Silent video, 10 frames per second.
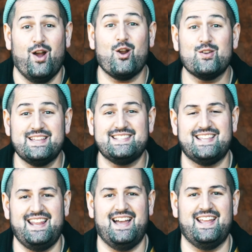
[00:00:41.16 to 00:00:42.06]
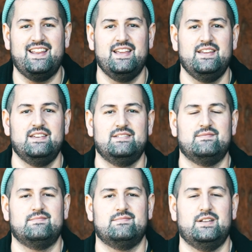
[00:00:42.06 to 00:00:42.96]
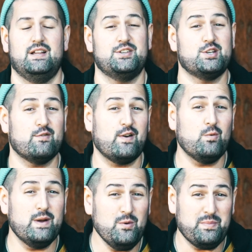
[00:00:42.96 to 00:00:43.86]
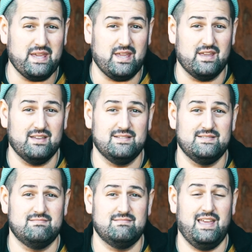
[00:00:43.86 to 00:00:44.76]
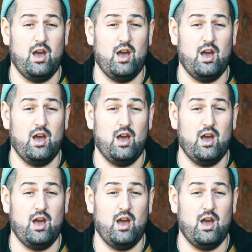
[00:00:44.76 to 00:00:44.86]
early tonight, they're not sure if I will be. They